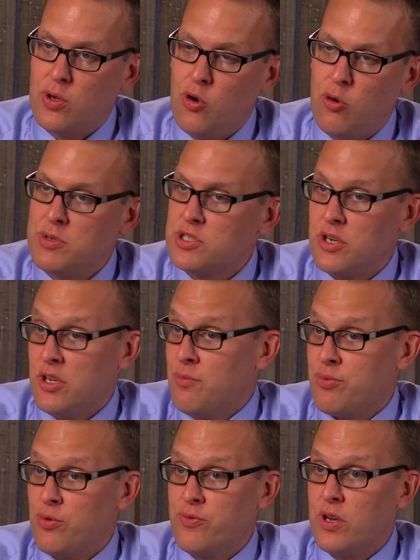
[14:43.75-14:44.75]
to home is going to
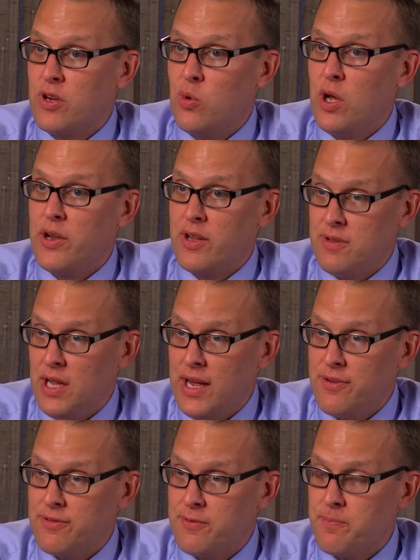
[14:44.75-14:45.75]
improve their quality of
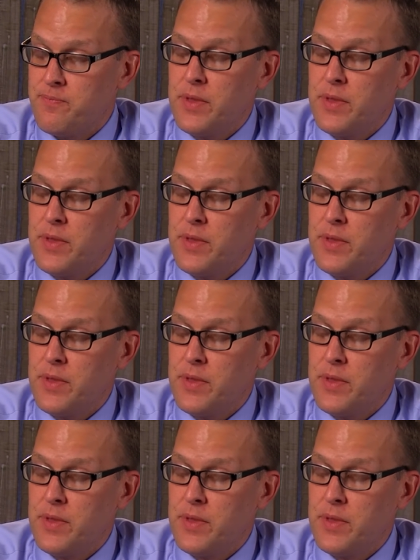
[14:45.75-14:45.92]
life.